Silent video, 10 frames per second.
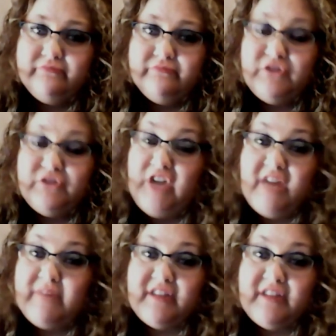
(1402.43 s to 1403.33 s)
you can't
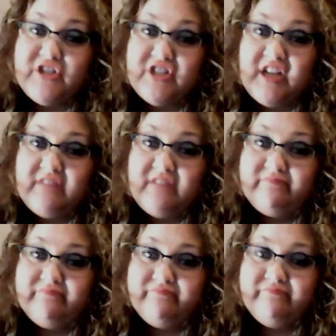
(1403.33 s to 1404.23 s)
make this shit up.
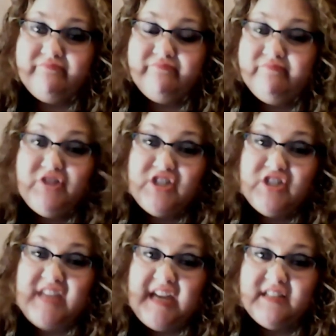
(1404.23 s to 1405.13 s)
You just
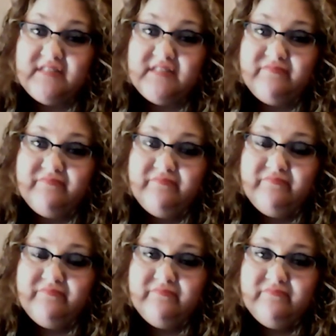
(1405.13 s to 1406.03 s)
can't.
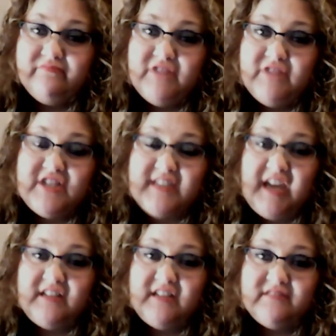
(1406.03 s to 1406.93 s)
You just can't.
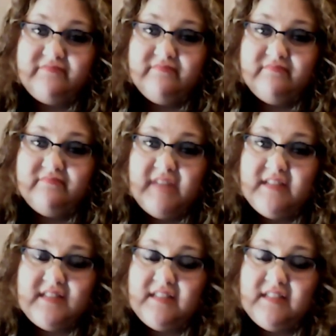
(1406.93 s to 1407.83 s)

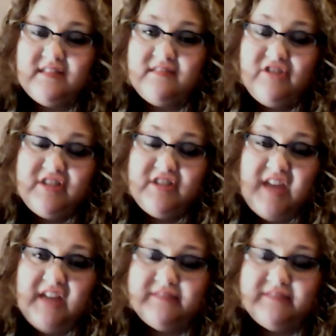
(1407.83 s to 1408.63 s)
You just can't.